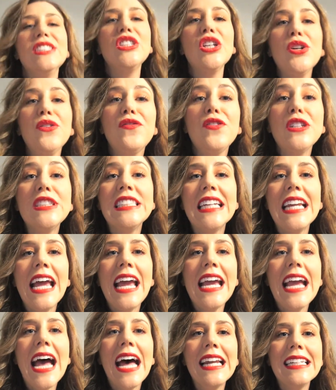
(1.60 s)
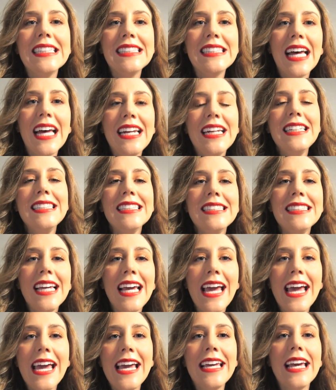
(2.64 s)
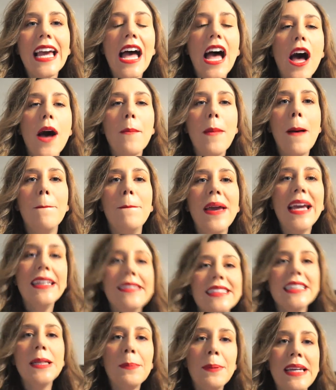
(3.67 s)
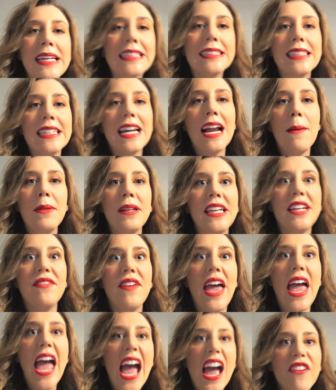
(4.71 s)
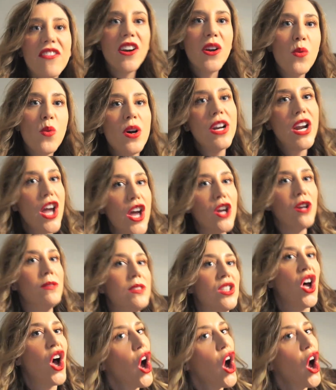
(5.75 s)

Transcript: So for today, I decided to take um, a basic piece that I believe everyone owns,